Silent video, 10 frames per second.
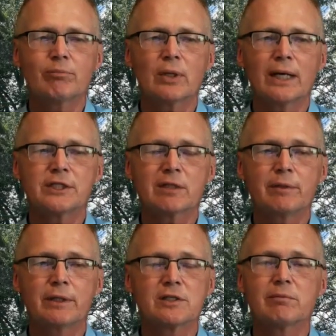project
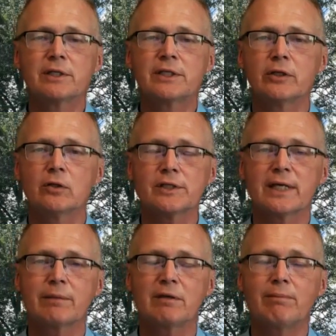because the materials
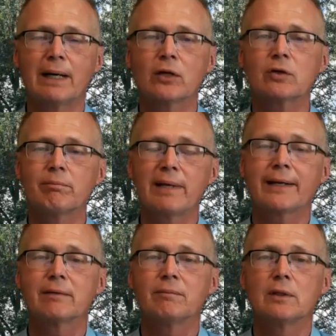had to be
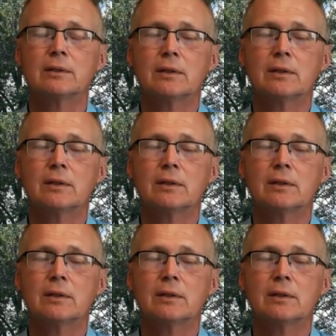biocompatible.